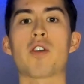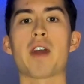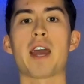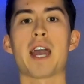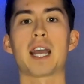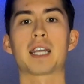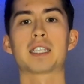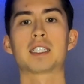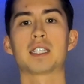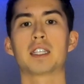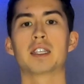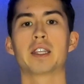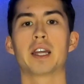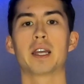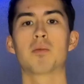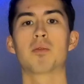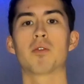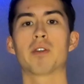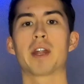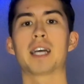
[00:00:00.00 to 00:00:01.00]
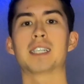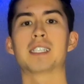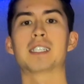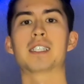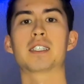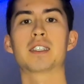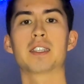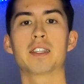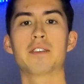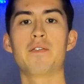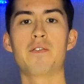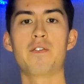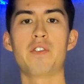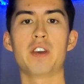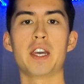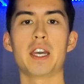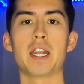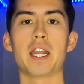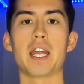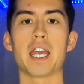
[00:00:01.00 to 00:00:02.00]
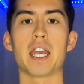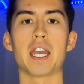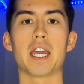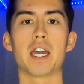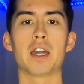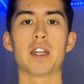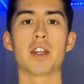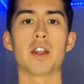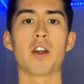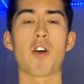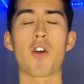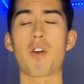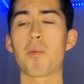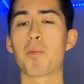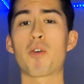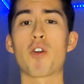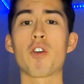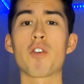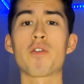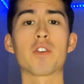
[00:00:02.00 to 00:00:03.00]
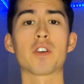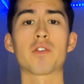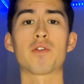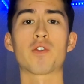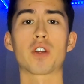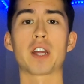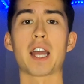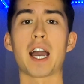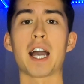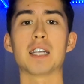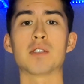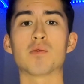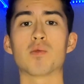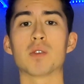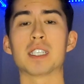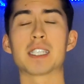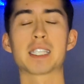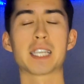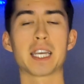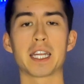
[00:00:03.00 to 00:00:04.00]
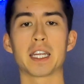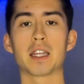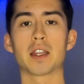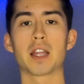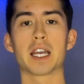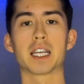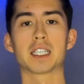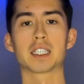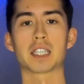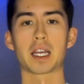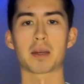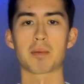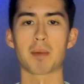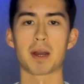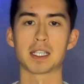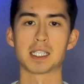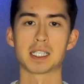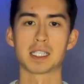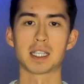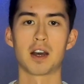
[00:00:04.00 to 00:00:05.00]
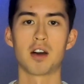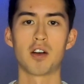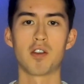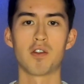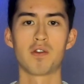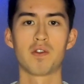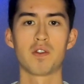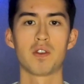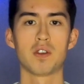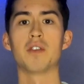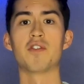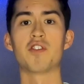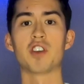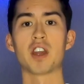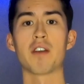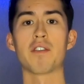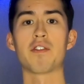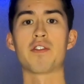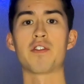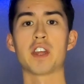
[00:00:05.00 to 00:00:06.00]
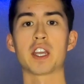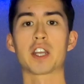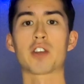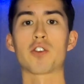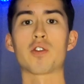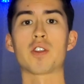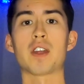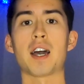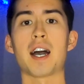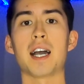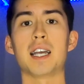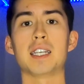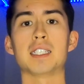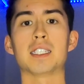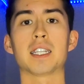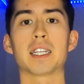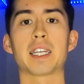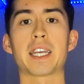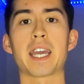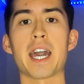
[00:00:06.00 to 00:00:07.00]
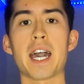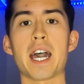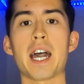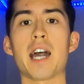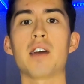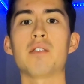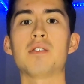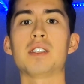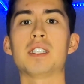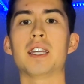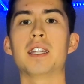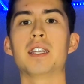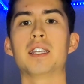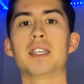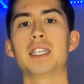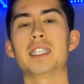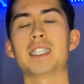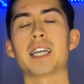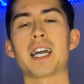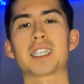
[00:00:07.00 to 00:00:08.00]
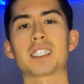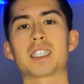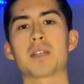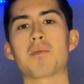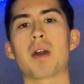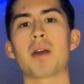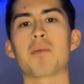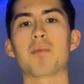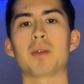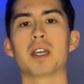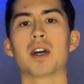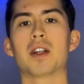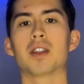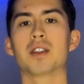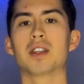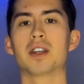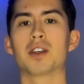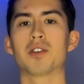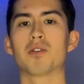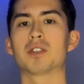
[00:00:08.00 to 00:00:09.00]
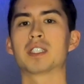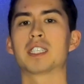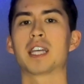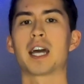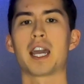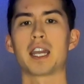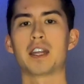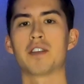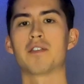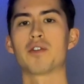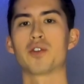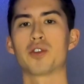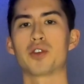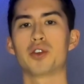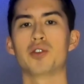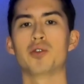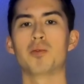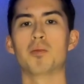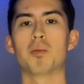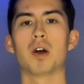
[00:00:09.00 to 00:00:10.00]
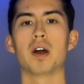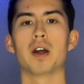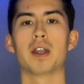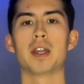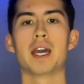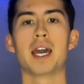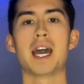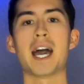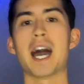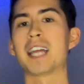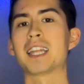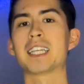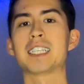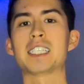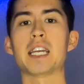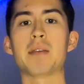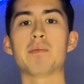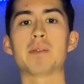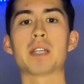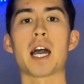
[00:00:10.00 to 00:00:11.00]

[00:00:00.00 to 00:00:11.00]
are actually labeled as slim fit and are perfect for guys with skinny legs like myself. If you have thicker thighs and calves, then these actually might be a little tight for you, but at the same